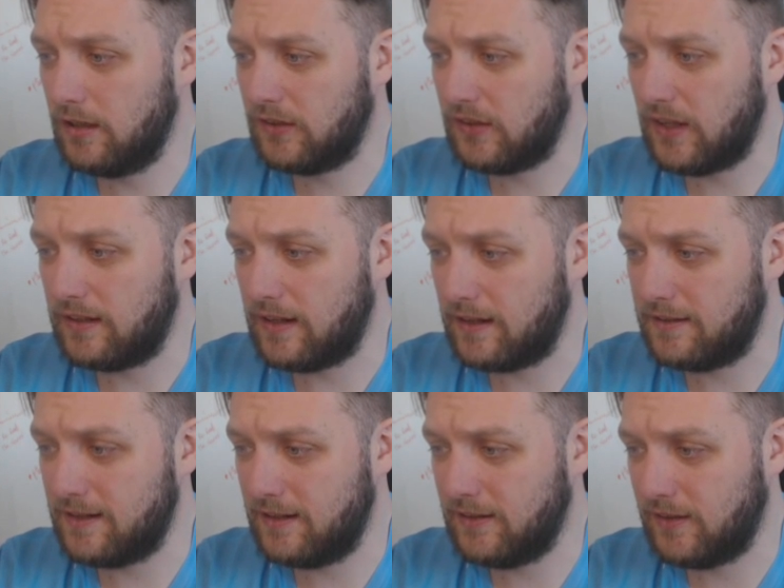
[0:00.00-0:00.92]
Saying that
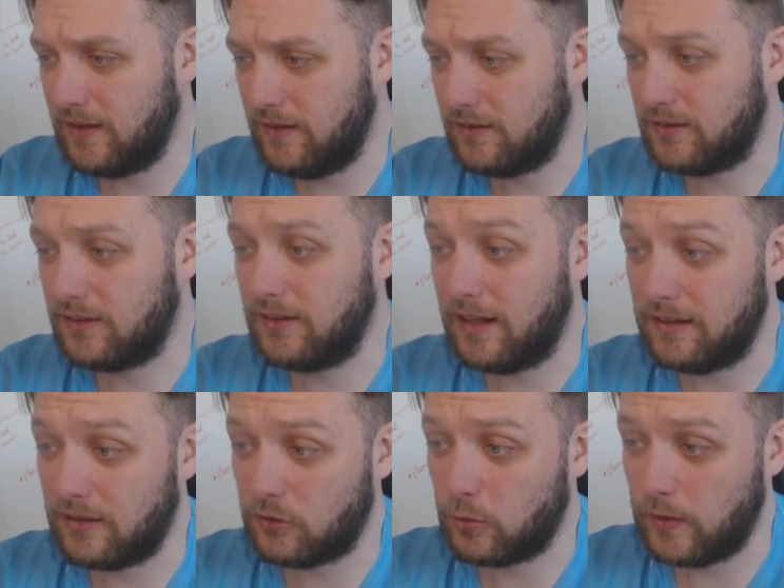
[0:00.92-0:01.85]
19th,
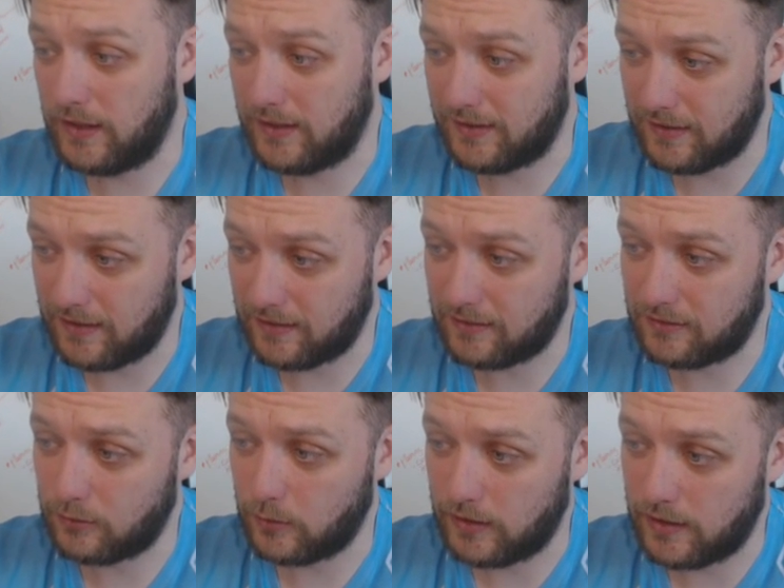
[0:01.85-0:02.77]
then the 26th,
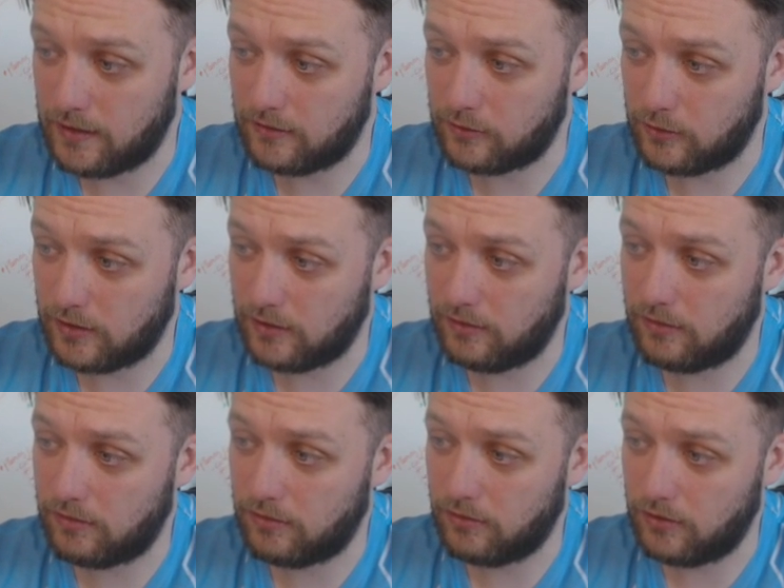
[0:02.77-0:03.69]
28th, 29th,
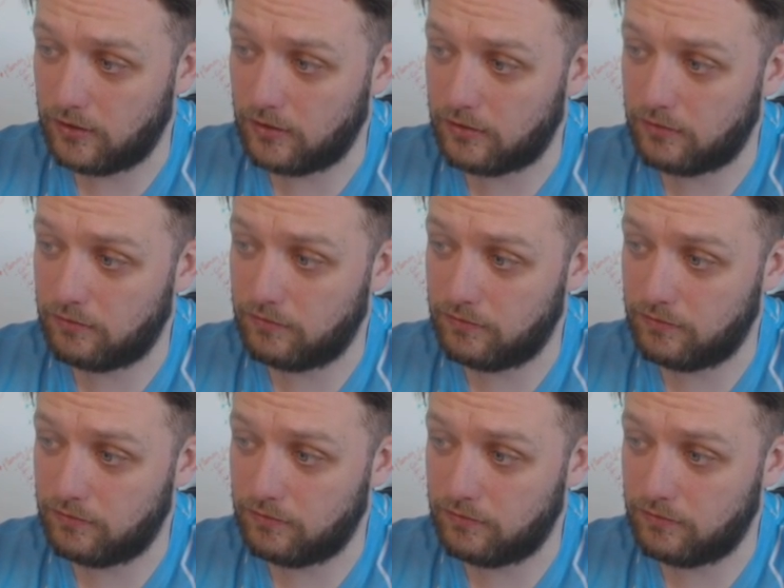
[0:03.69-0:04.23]
30th,